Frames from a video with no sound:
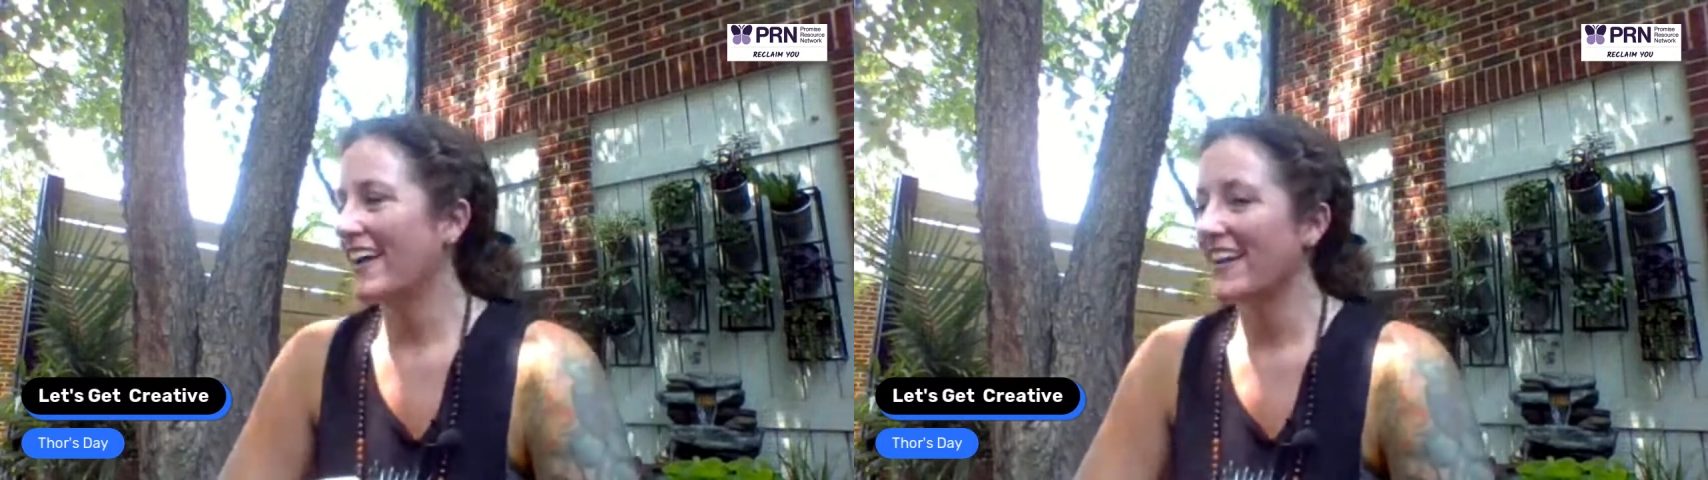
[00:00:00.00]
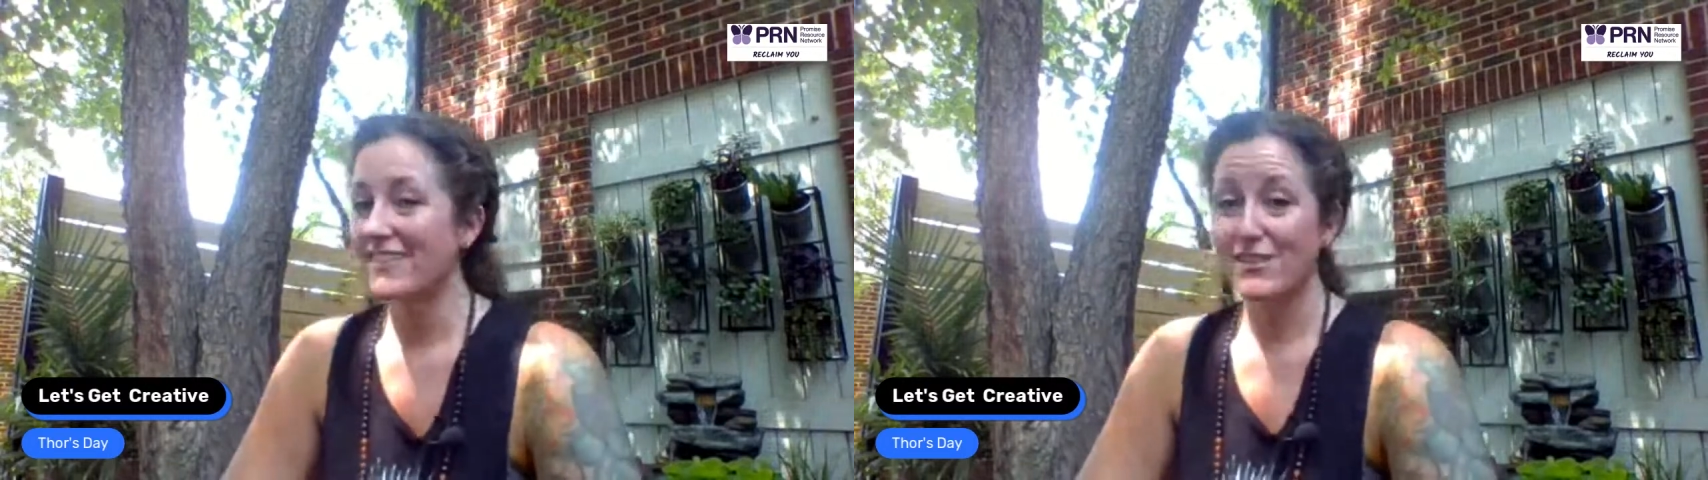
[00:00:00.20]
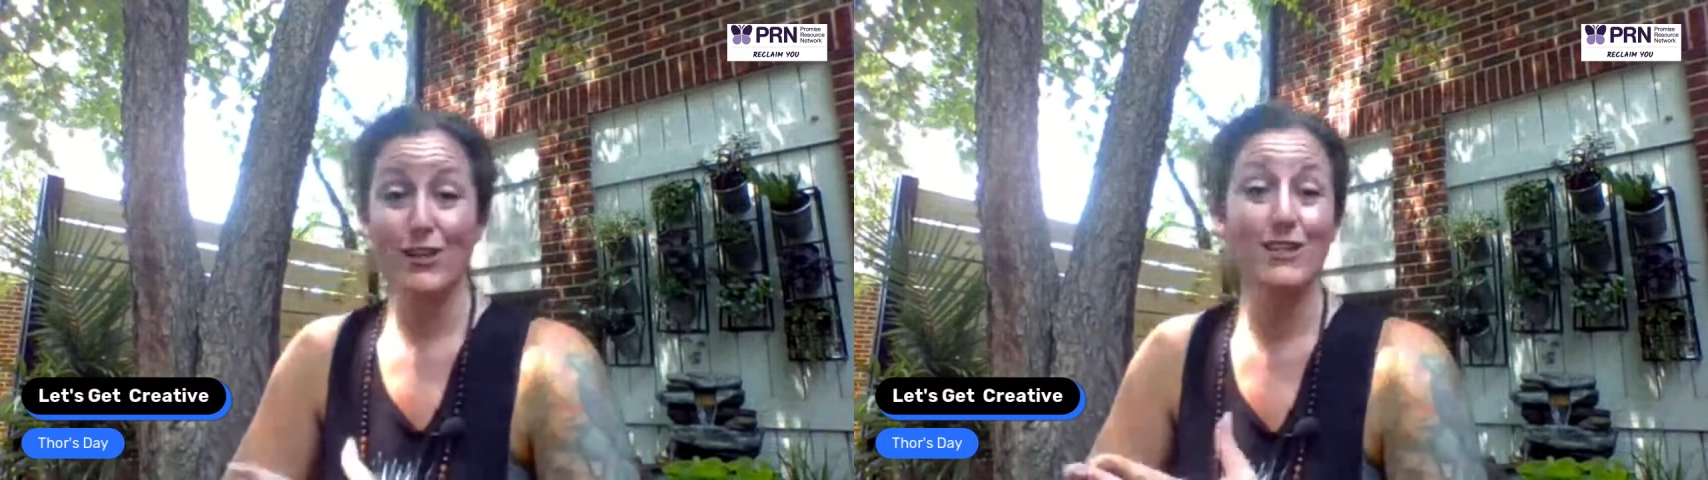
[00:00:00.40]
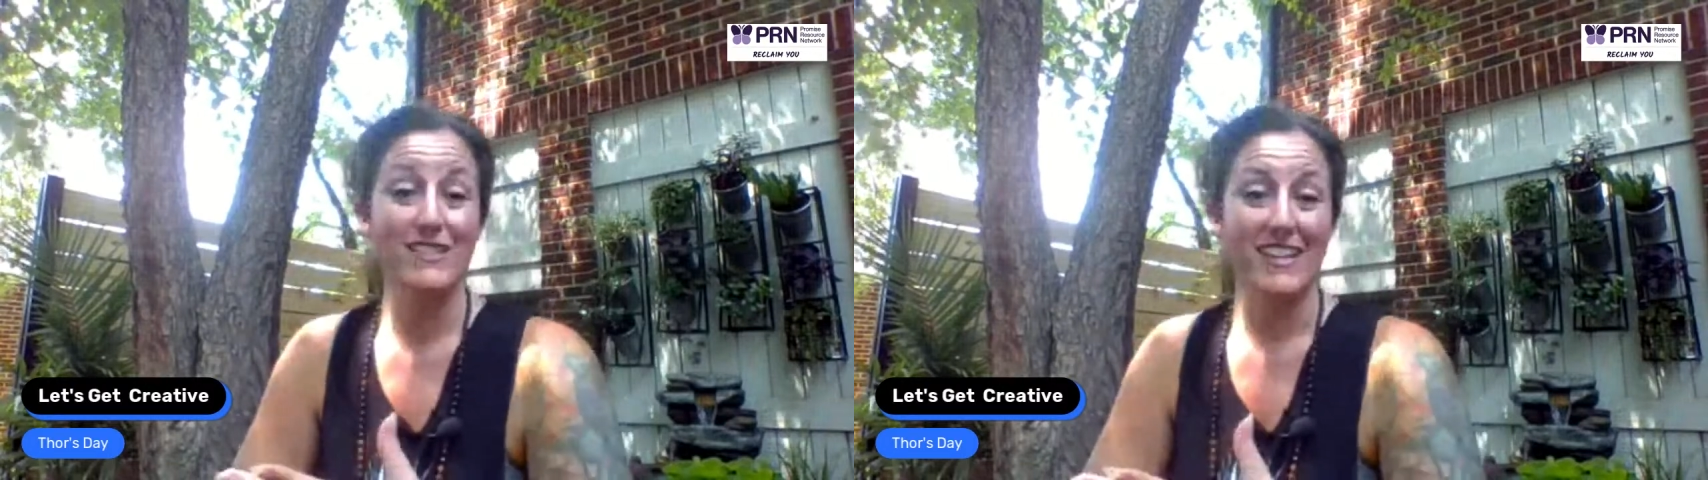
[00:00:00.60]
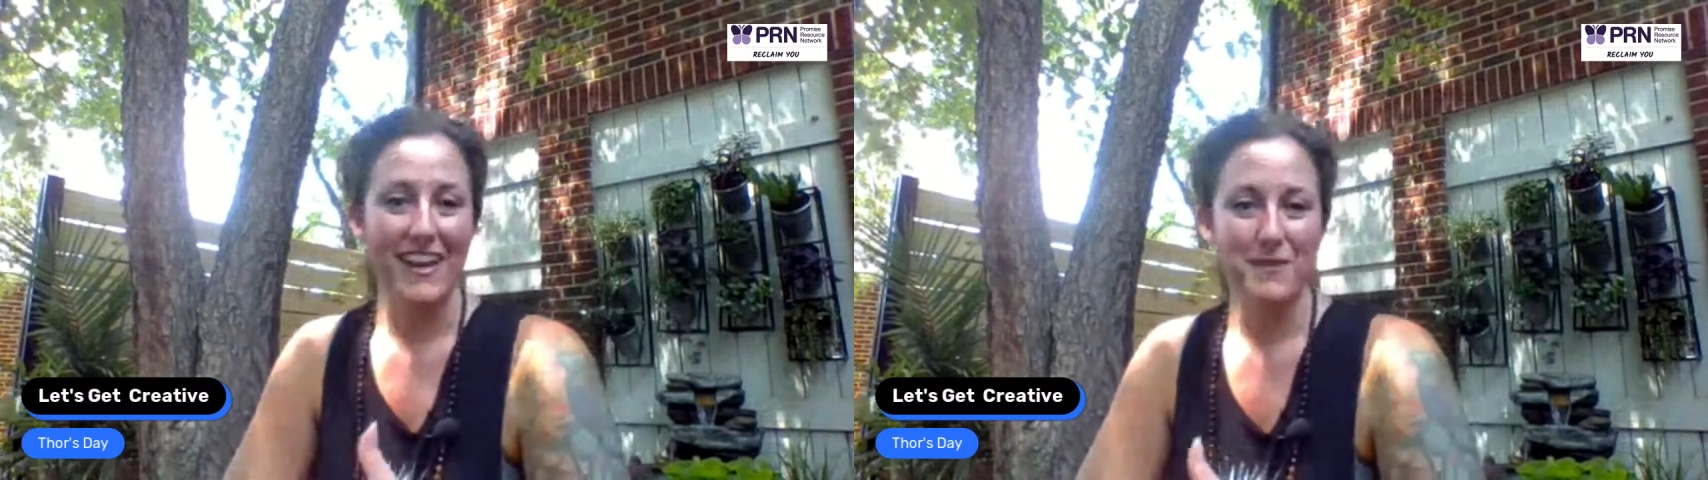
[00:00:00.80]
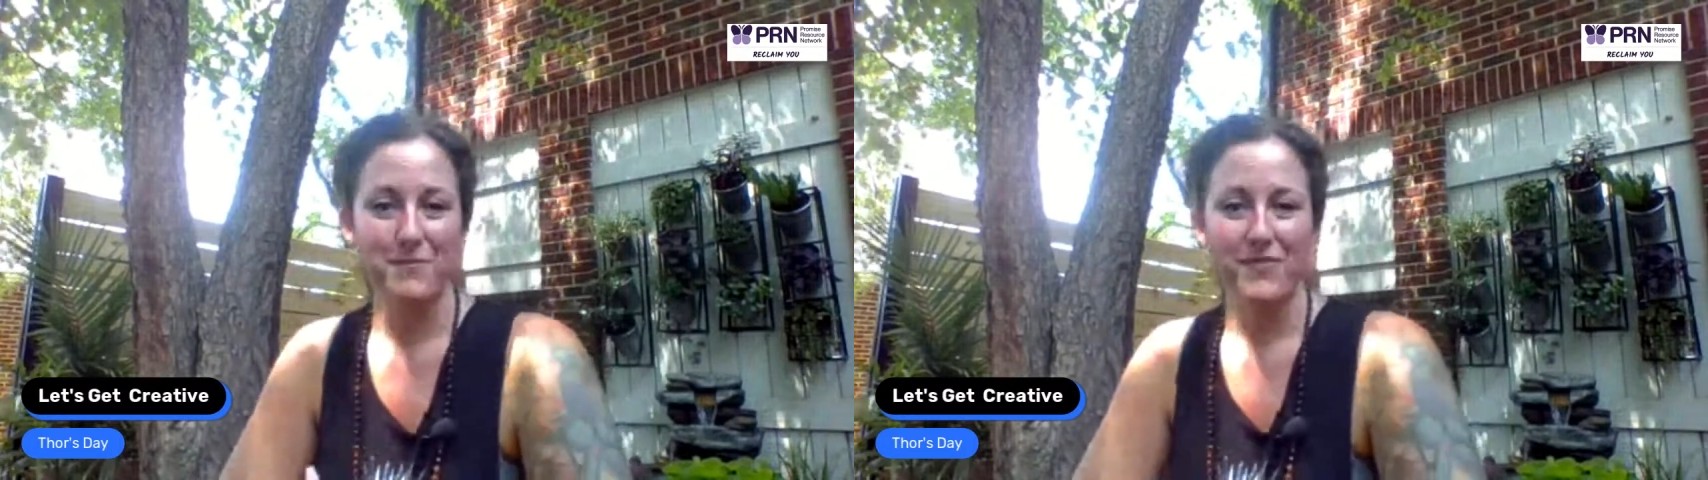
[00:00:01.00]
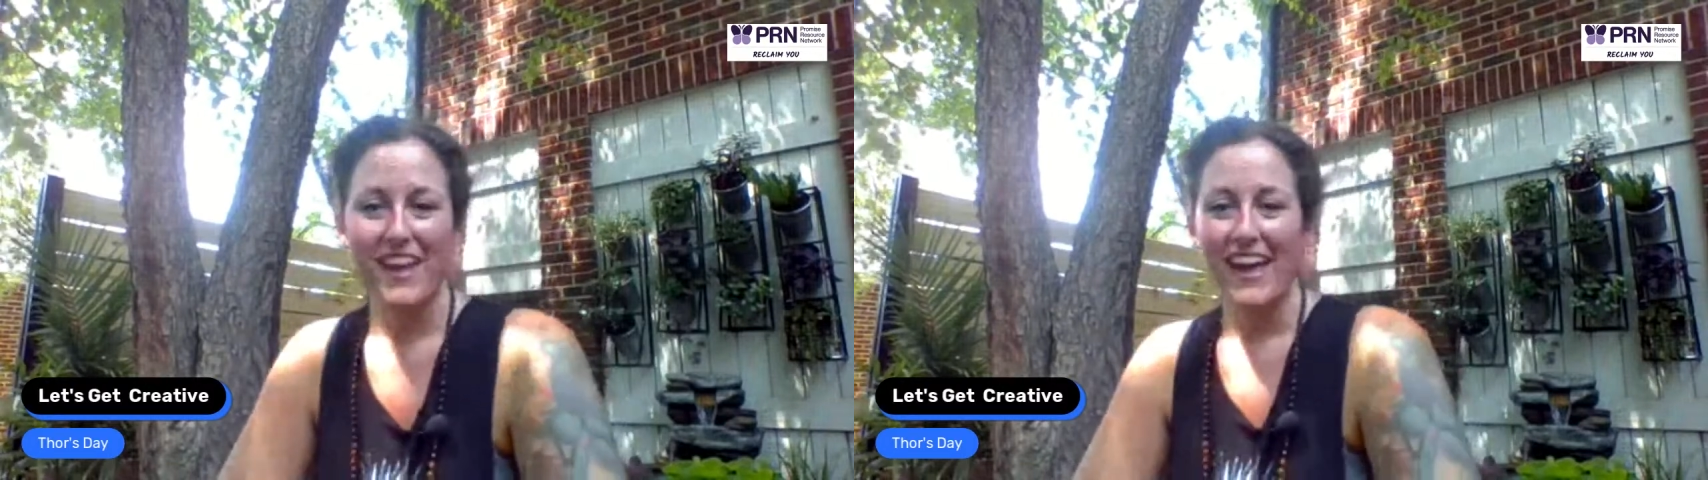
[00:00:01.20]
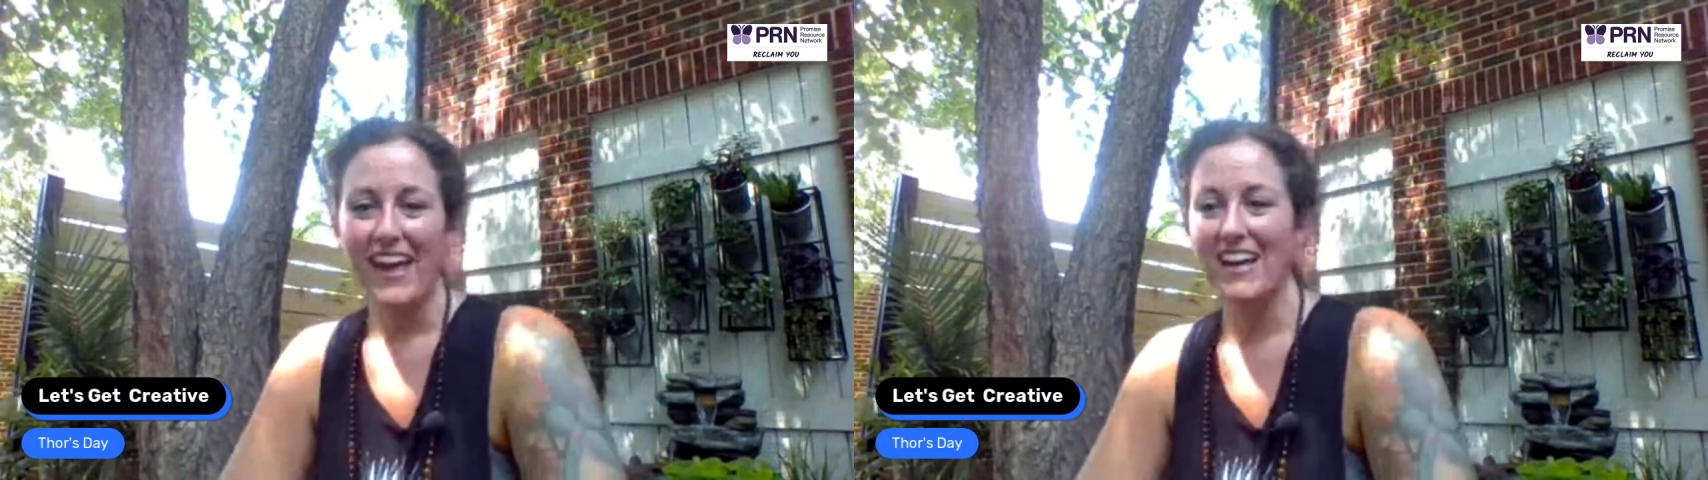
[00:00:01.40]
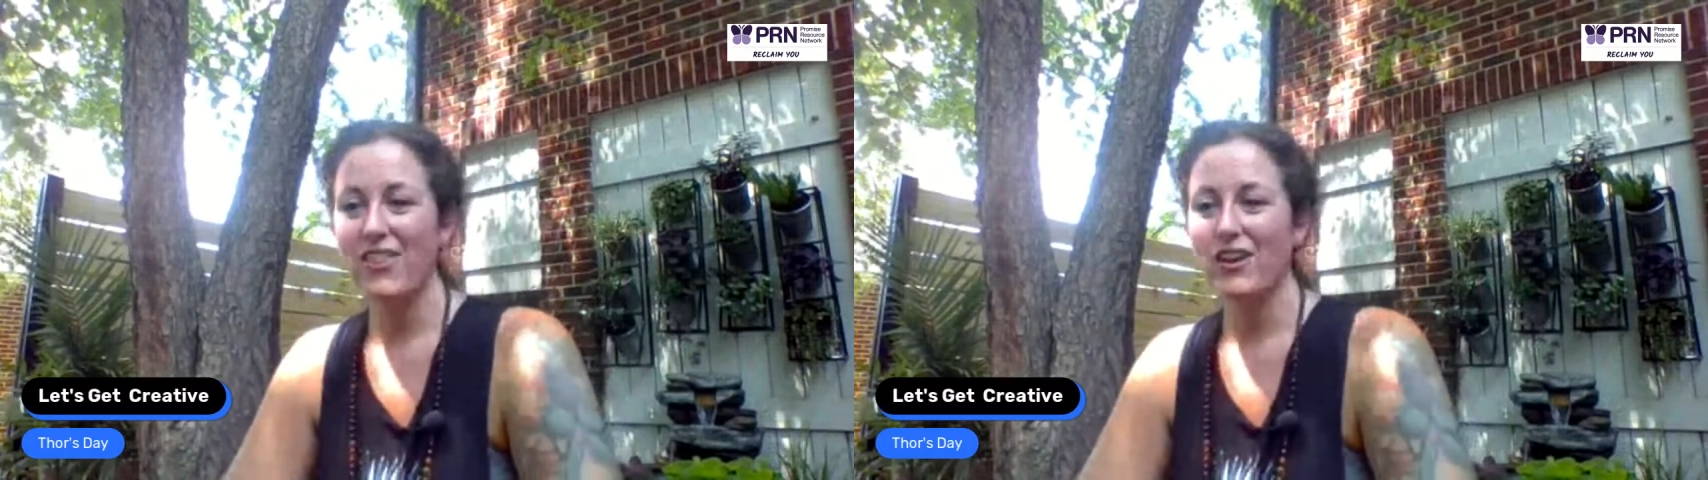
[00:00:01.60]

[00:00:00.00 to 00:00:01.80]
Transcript: it's Thursday, and I